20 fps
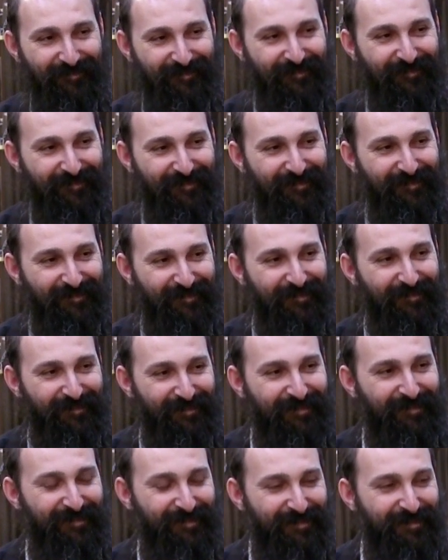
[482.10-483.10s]
this
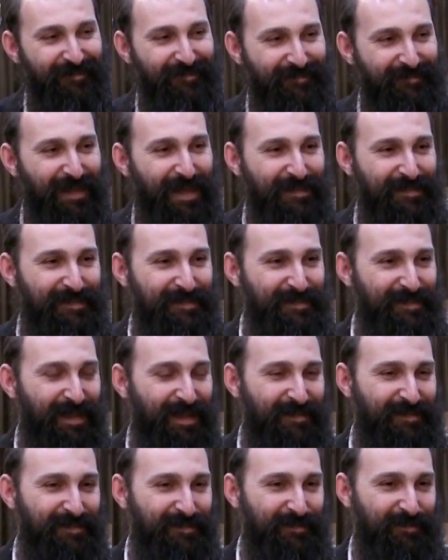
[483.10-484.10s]
connection. That's
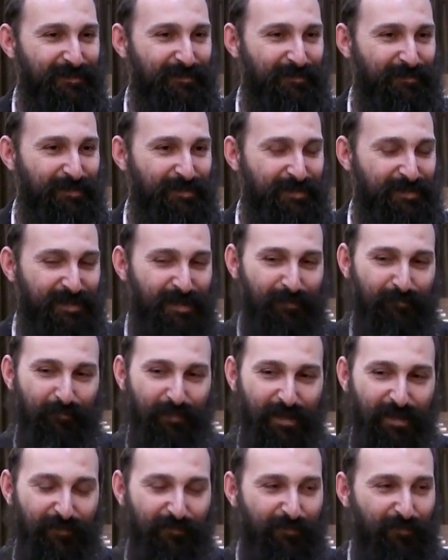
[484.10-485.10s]
that's the the same
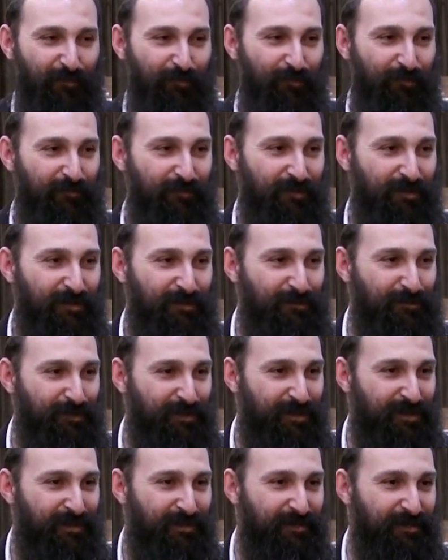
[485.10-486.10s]
metaphor of the little
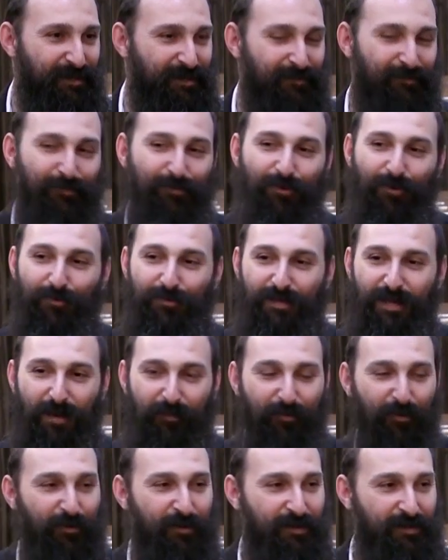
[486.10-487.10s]
kid that grows
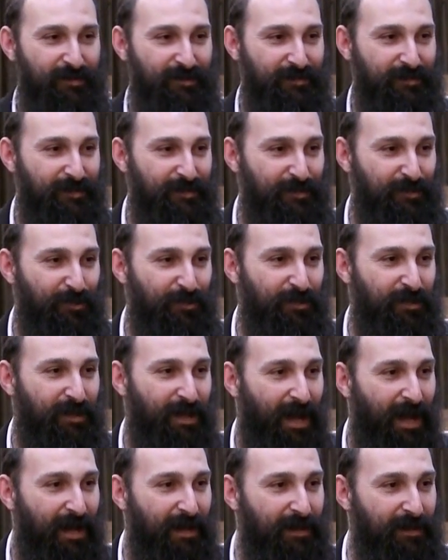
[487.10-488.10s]
up on a
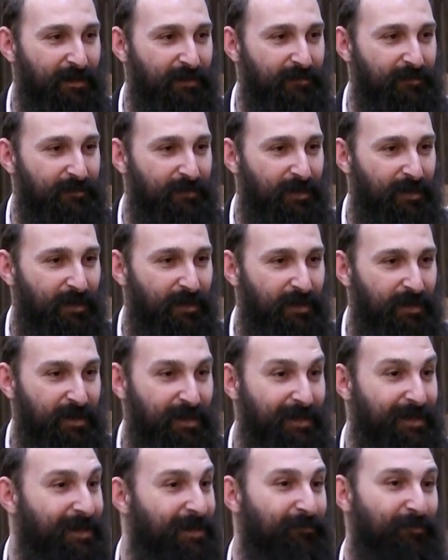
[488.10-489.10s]
deserted island.
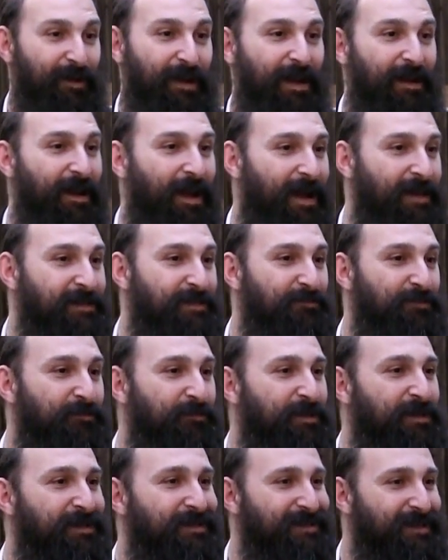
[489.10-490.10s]
He never had ice
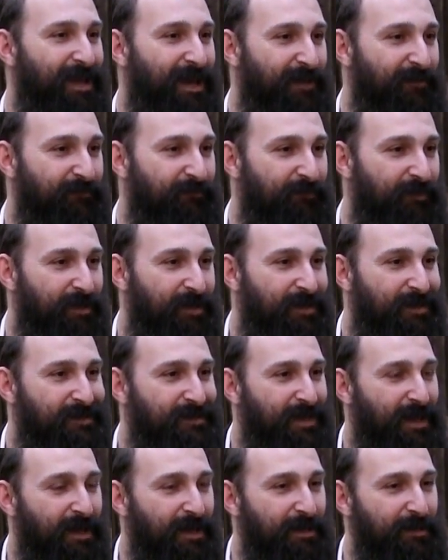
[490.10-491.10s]
cream in his life.
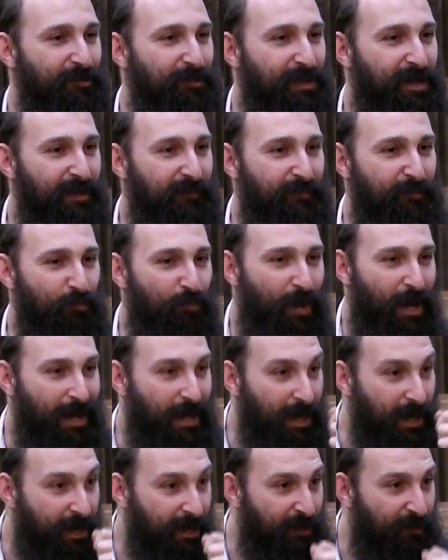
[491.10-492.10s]
Suddenly you gave him
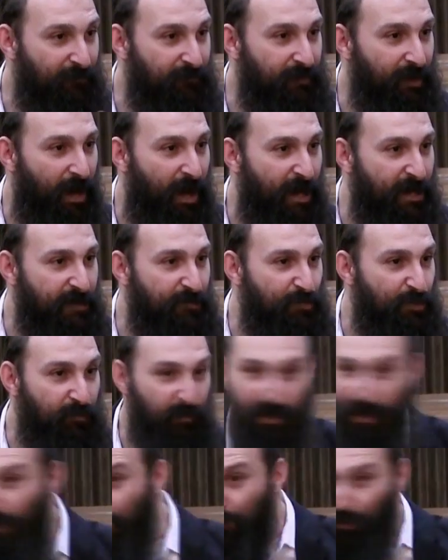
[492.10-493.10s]
one lick of the ice
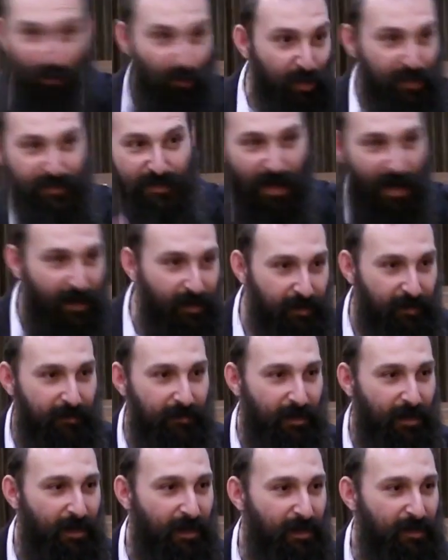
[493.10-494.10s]
cream, he gets all
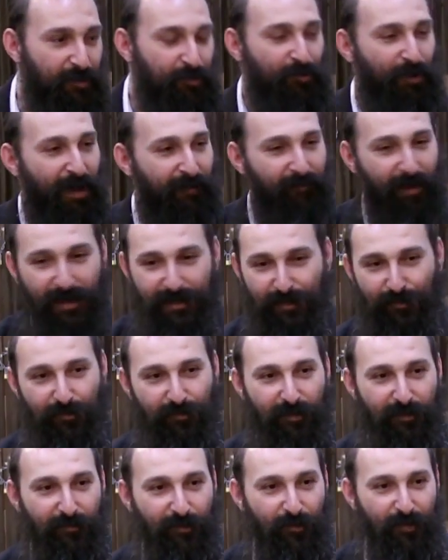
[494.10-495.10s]
excited, you have ice
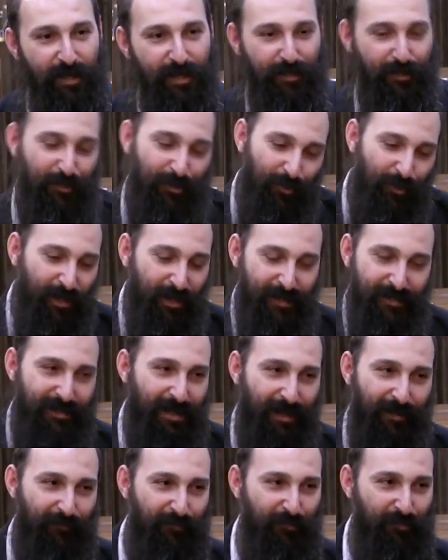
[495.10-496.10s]
cream every week, you don't get
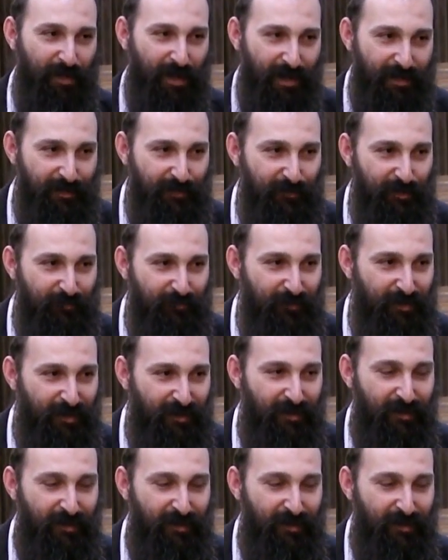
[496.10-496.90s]
excited from the ice cream.